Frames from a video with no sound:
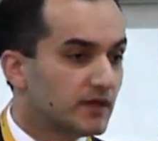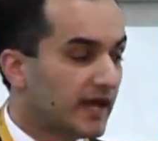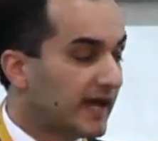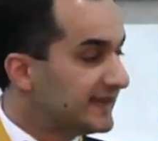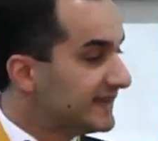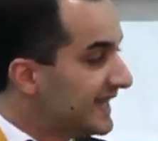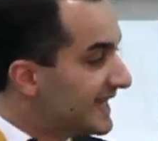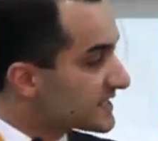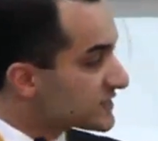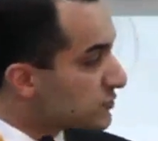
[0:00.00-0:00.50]

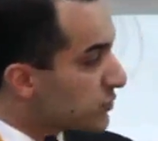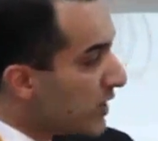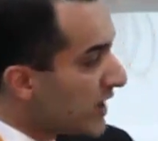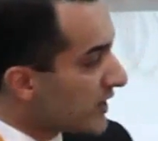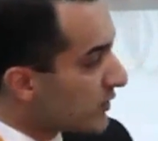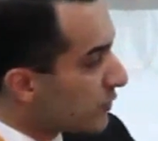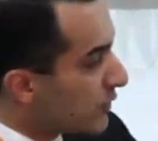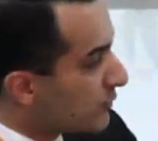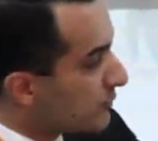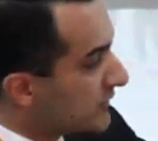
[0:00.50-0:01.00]
And that's
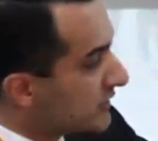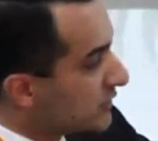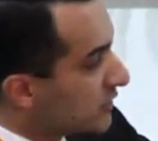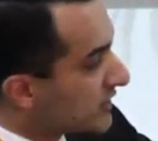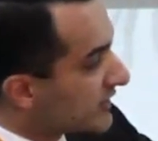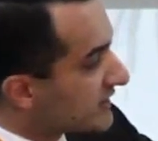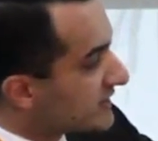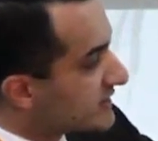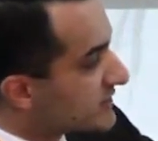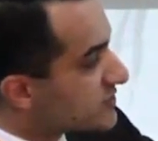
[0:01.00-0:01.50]
why when we
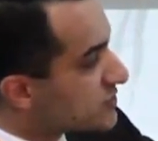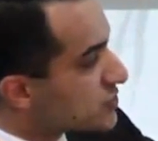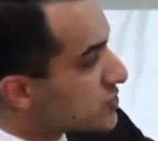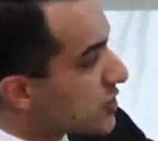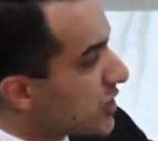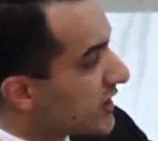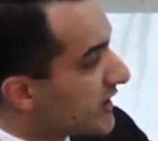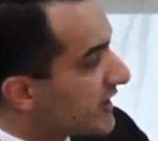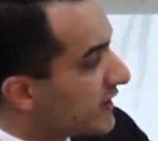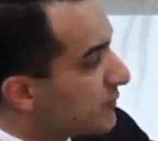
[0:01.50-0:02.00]
look at this
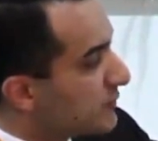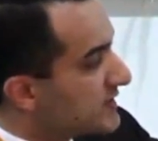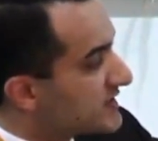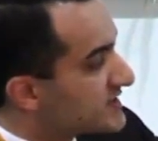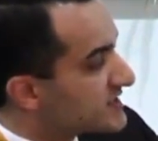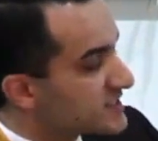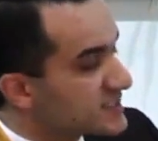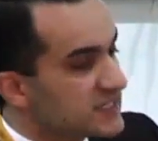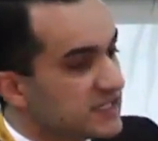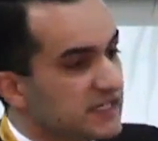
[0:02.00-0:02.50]
chart and we
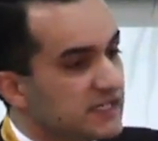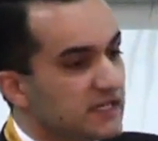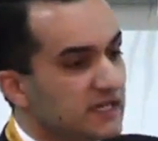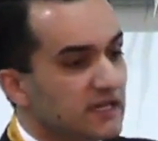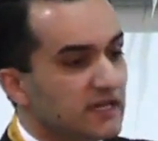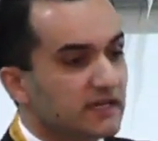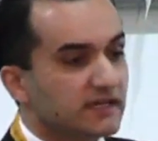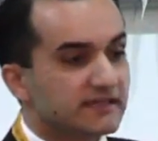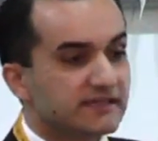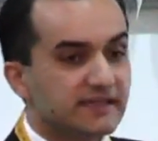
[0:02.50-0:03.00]
see
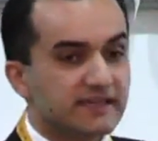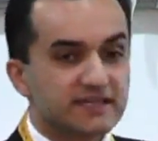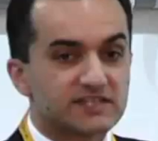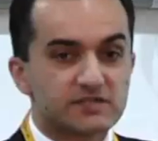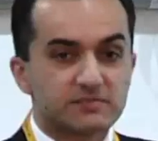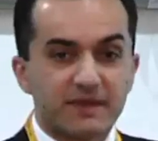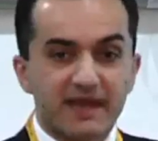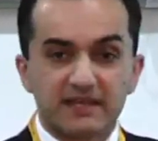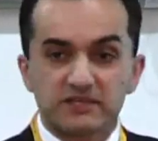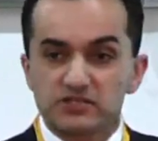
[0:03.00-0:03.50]
the
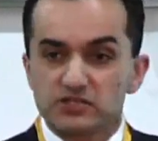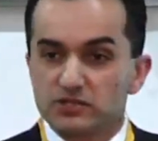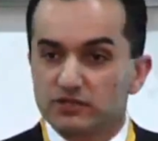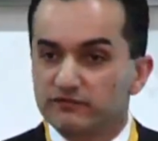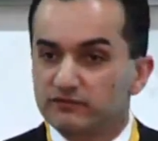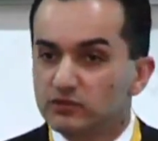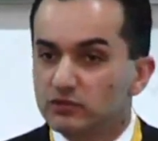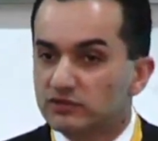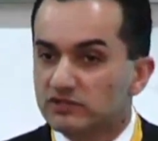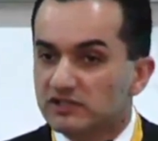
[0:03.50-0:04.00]
expansion
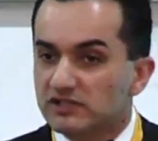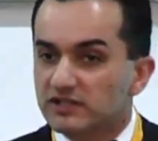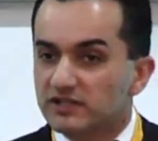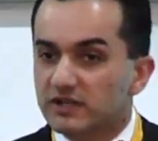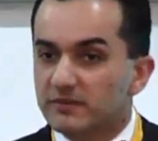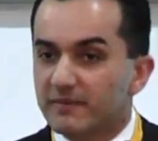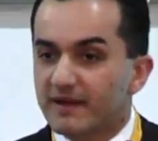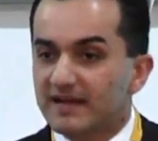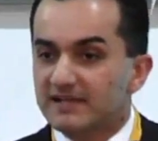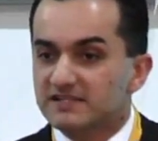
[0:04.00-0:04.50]
of nuclear
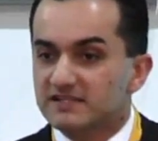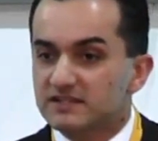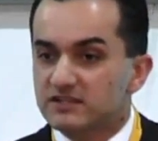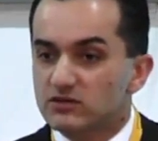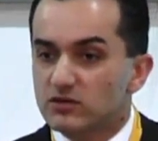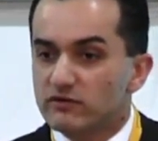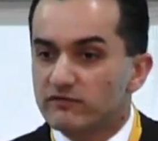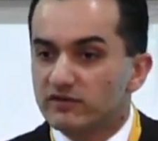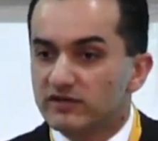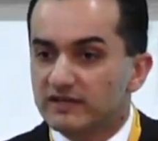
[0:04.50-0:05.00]

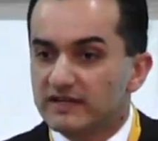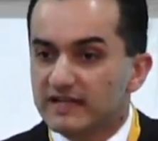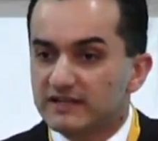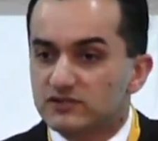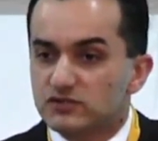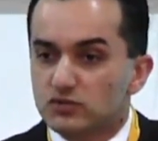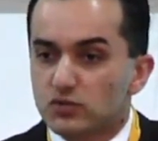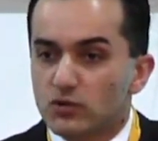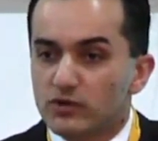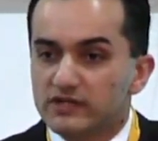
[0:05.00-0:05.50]
capacity over the
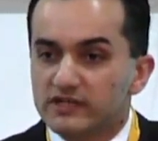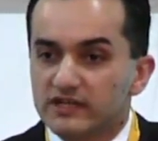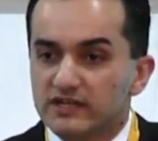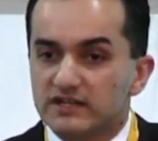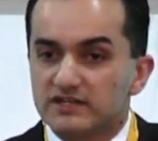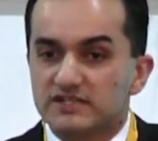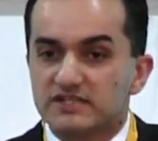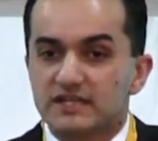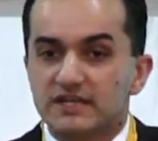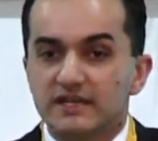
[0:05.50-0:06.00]
next 20
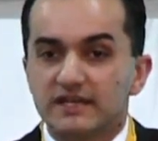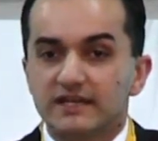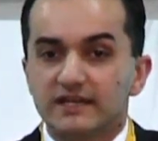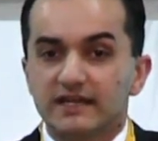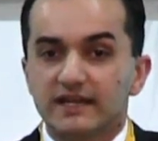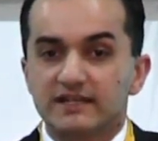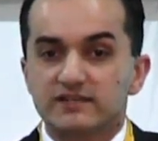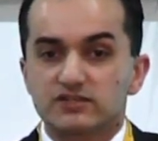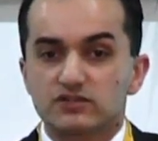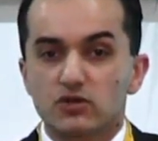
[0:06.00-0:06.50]
years,
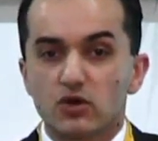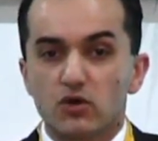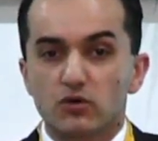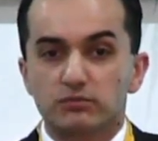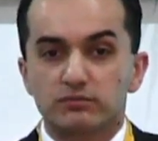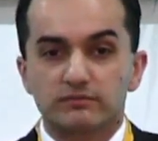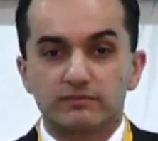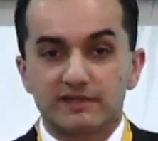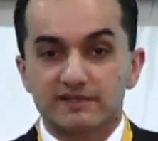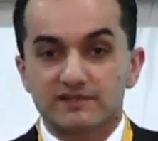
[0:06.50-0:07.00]
it's
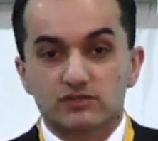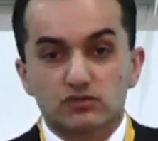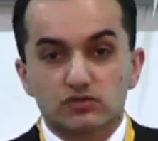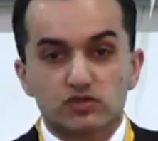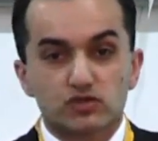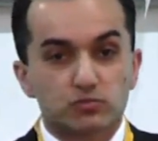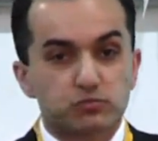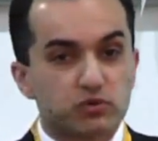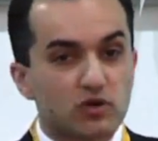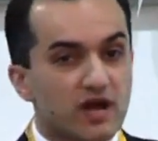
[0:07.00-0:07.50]
no
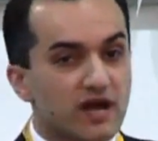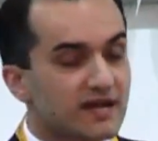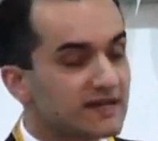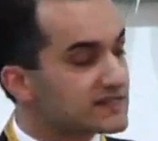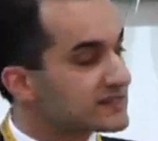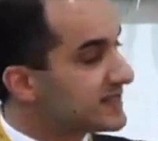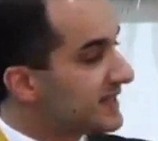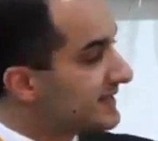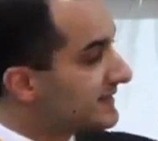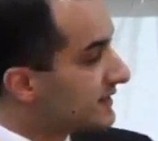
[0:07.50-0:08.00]

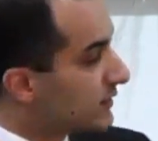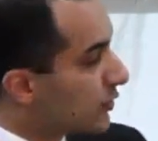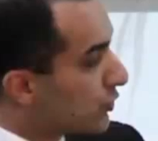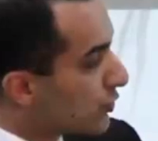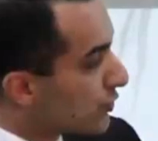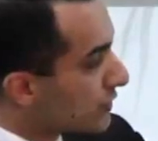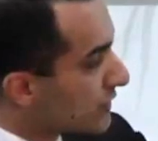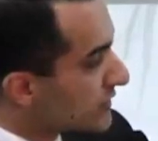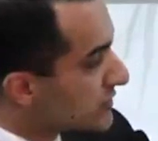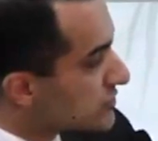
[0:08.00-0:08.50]
surprise that the
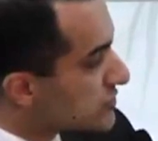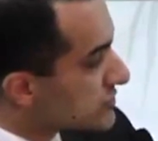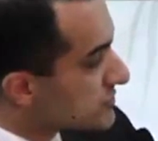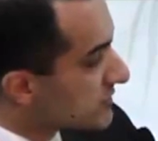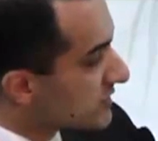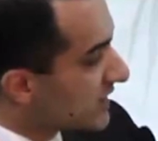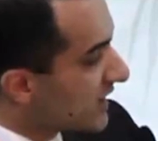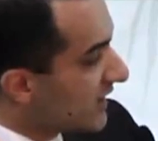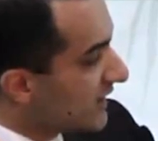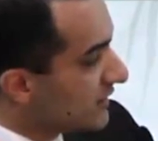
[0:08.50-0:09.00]
orange
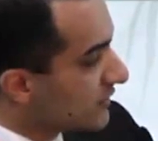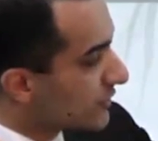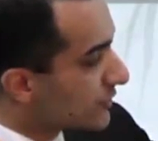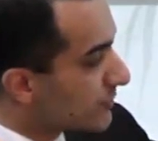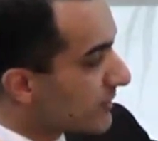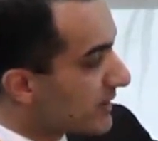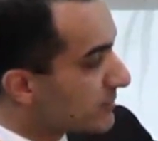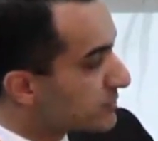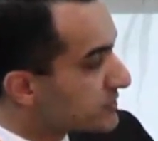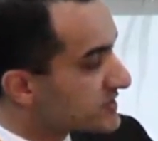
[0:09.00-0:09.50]

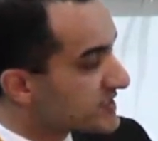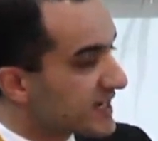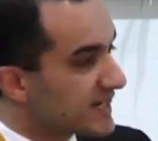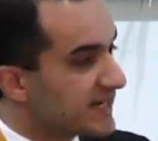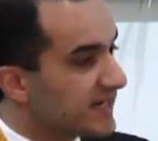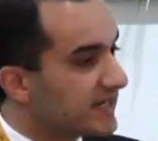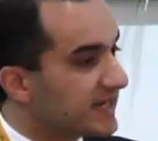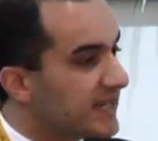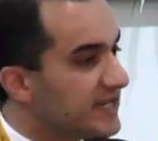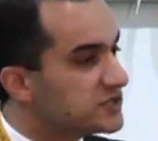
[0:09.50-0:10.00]
color
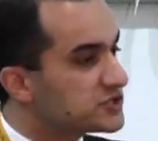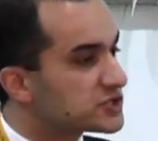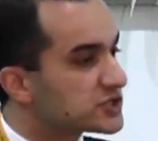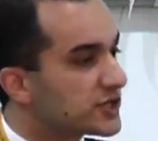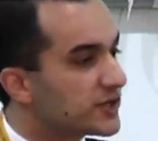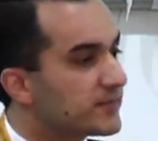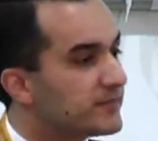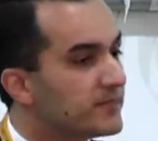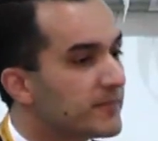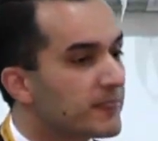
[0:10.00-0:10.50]
representing
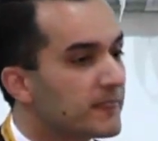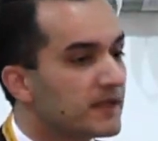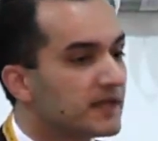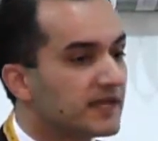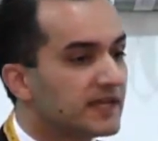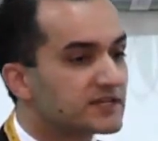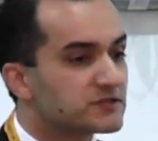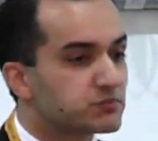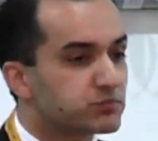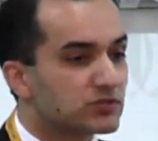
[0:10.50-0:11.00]
Asia
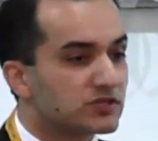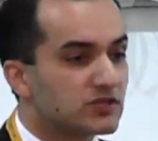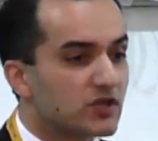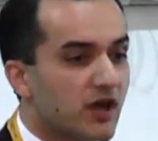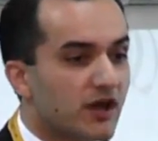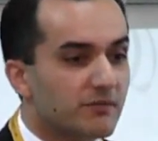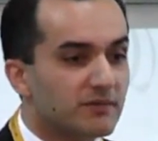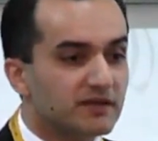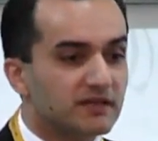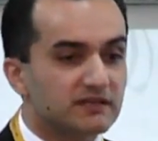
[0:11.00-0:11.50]
is
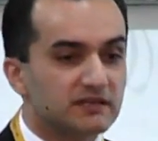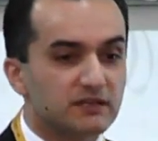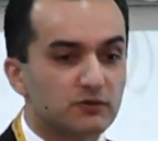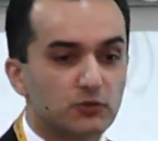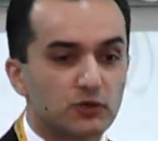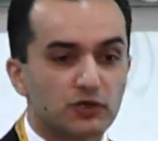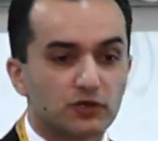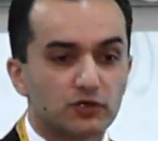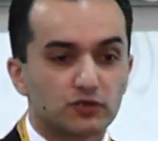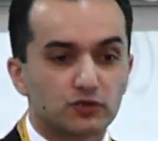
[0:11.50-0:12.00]
predominantly
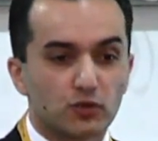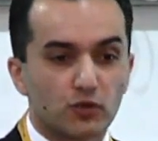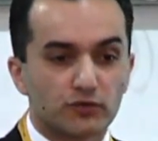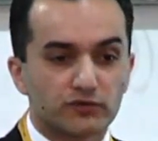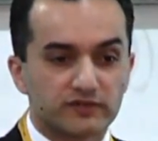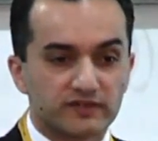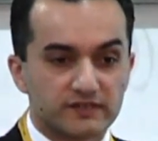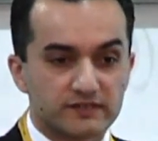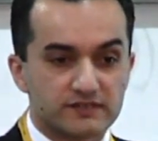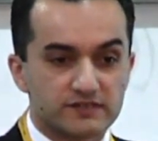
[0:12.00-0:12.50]
where the
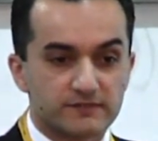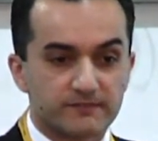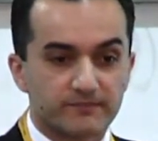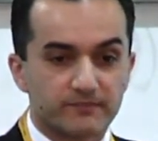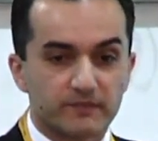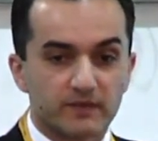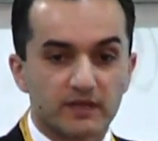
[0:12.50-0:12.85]
growth is.